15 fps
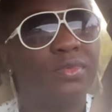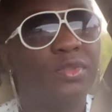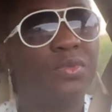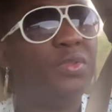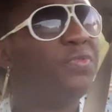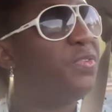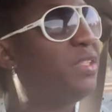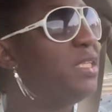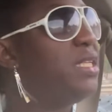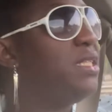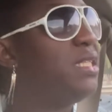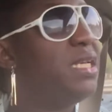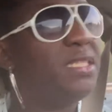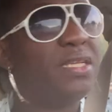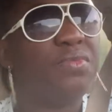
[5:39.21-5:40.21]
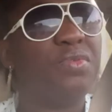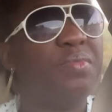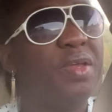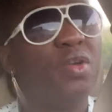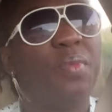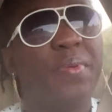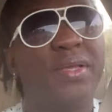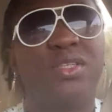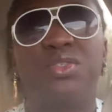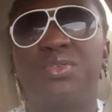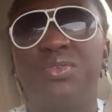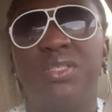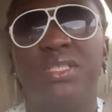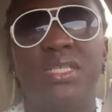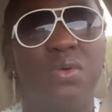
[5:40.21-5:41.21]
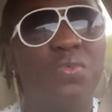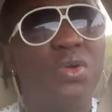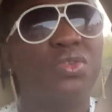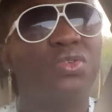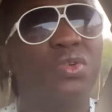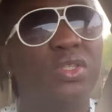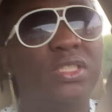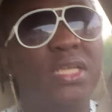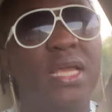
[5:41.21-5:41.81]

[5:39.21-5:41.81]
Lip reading: We facilitate and we make up excuses and whatnot.